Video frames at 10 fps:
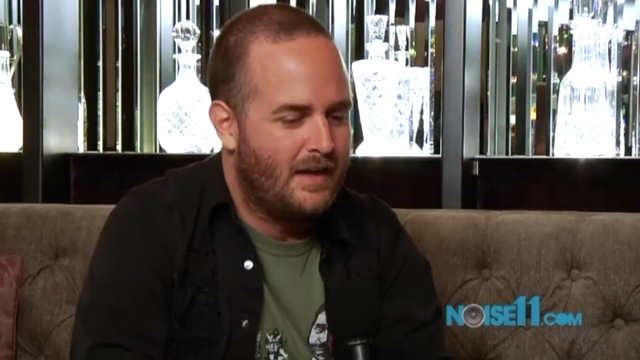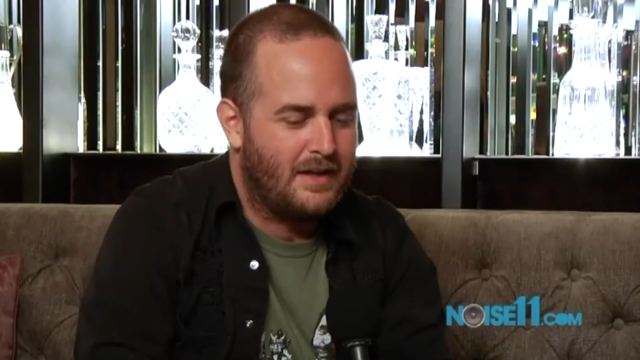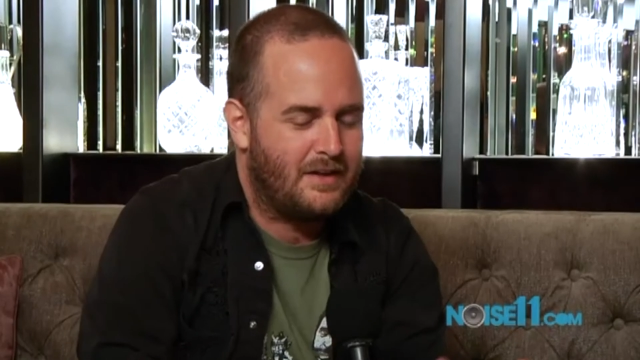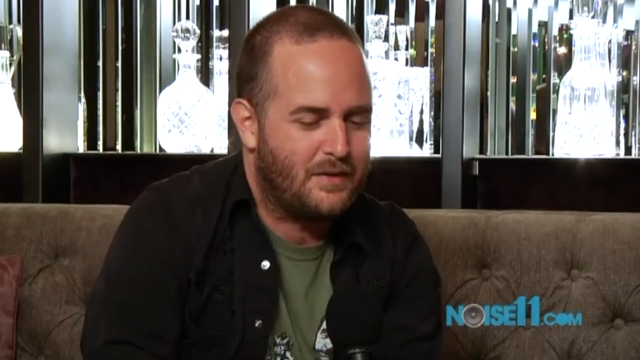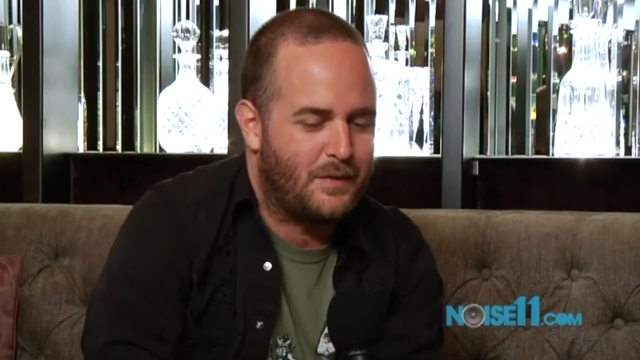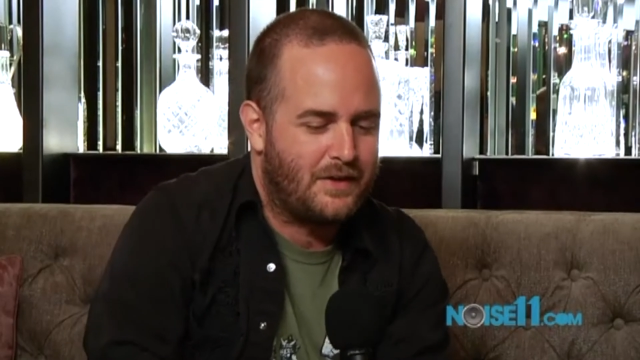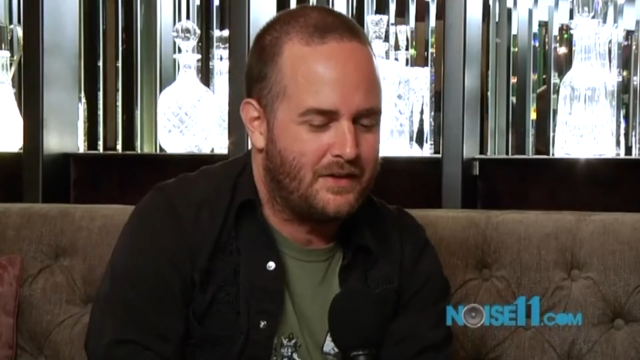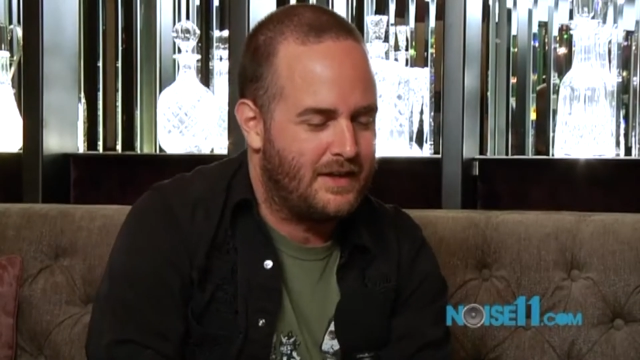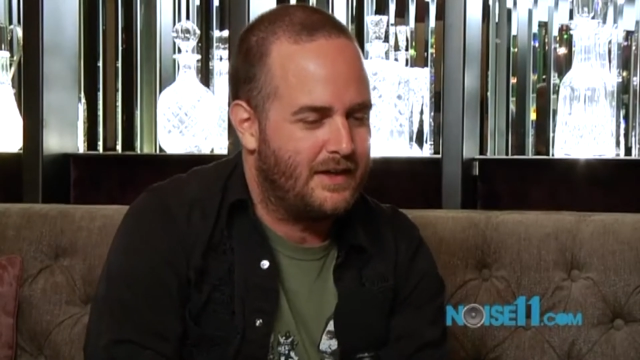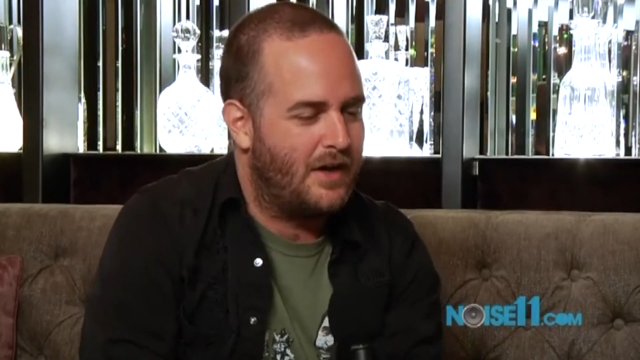You got the
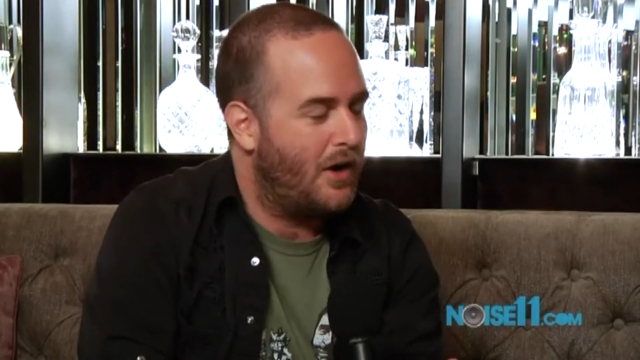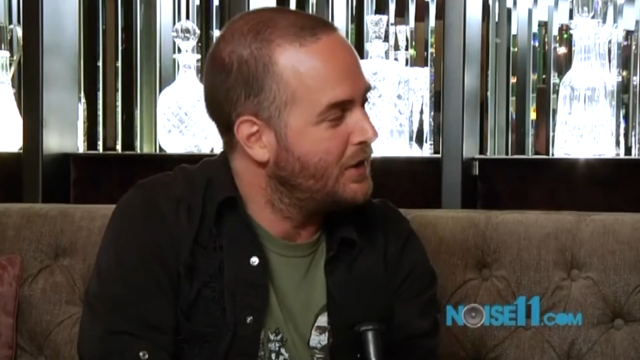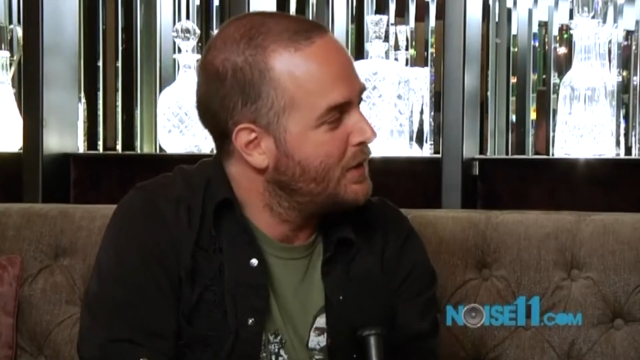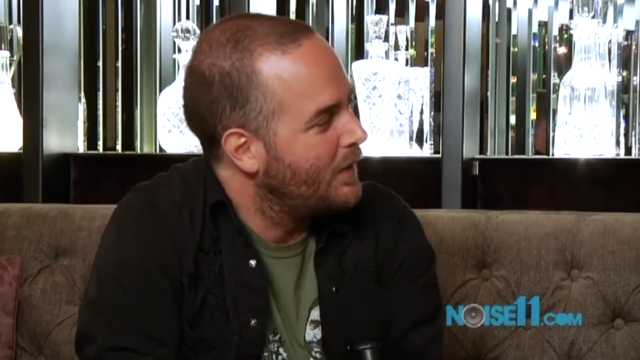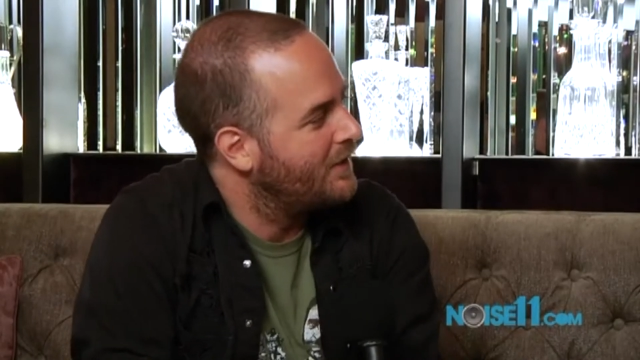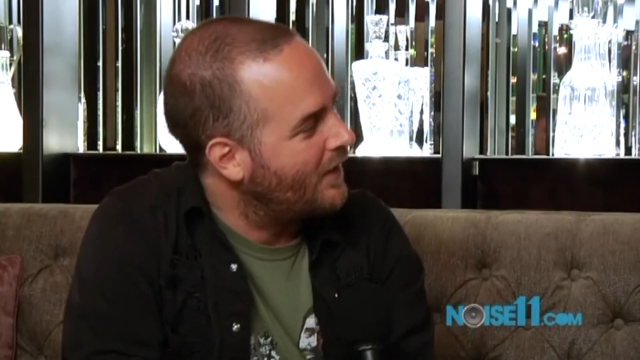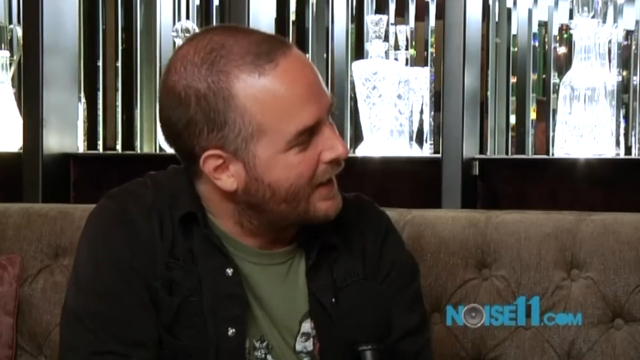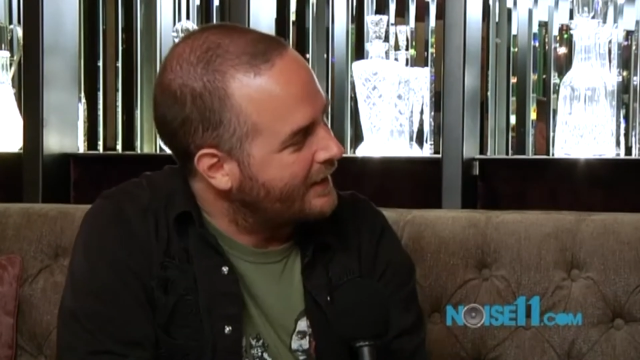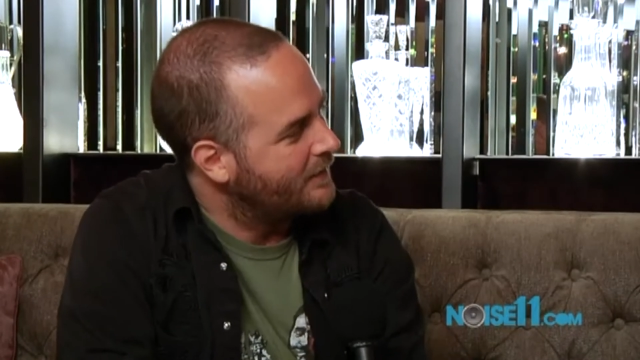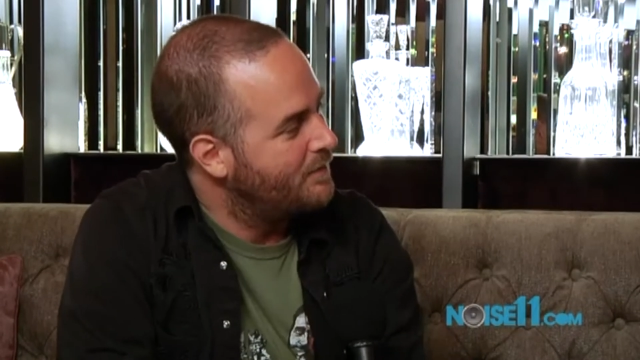record Only One
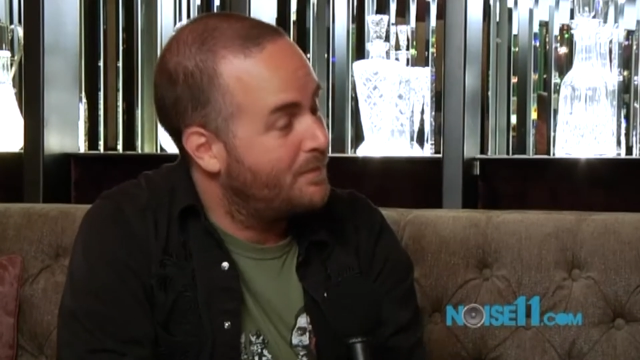Rider